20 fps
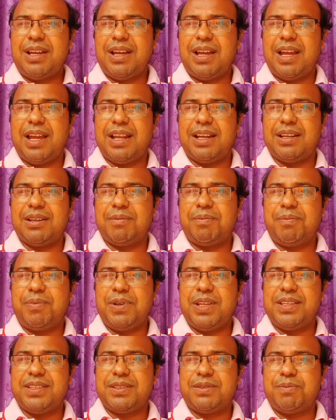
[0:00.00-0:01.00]
And
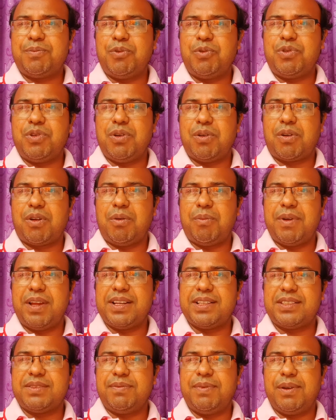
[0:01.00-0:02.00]
please put your
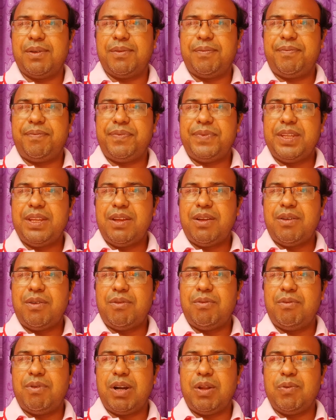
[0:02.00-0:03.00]
comments below.
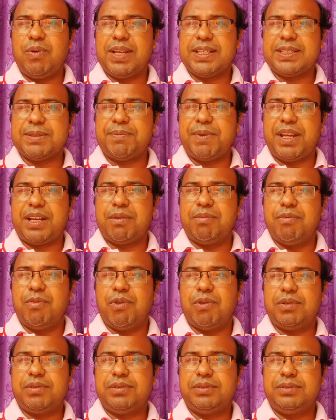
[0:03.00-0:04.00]
What do you expect
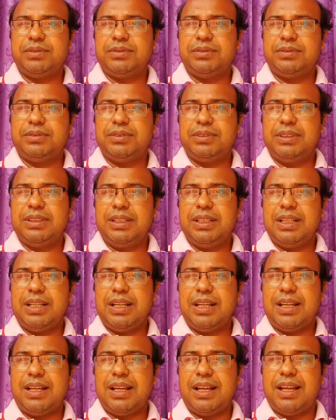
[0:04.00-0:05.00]
more?
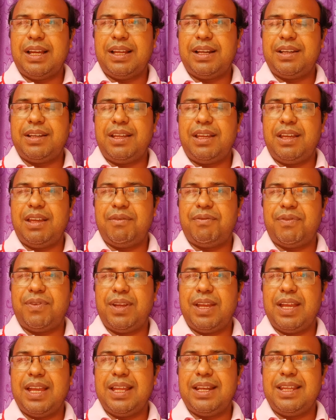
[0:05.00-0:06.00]
And if
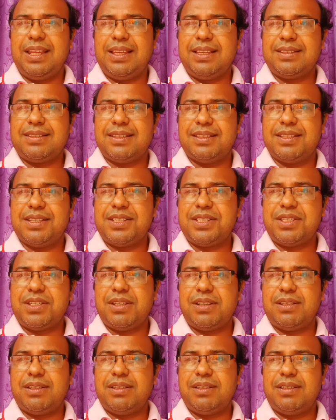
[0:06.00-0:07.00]
any
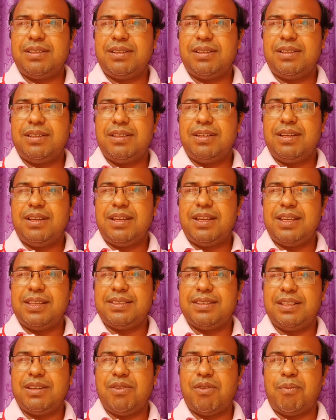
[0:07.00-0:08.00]
suggestion
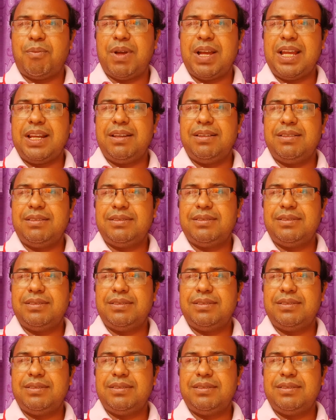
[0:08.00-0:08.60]
is in your mind,